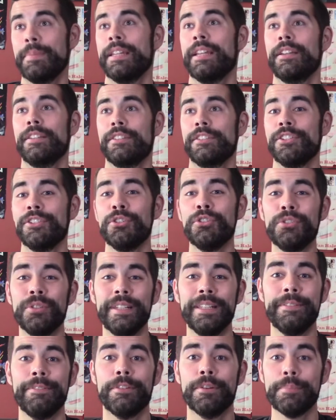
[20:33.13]
because
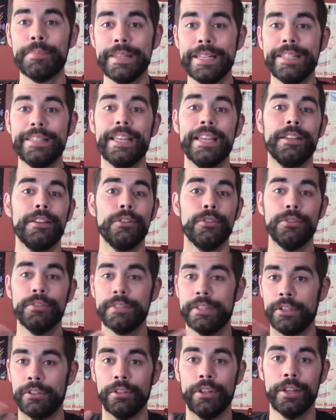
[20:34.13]
usually for me they
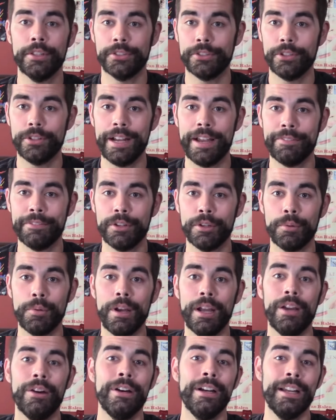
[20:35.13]
lose their luster after a
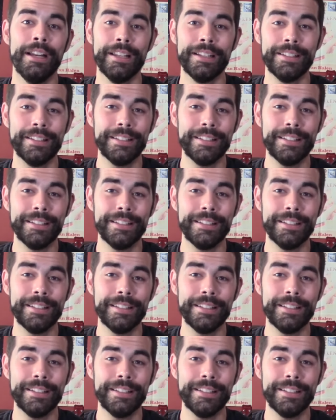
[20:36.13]
while.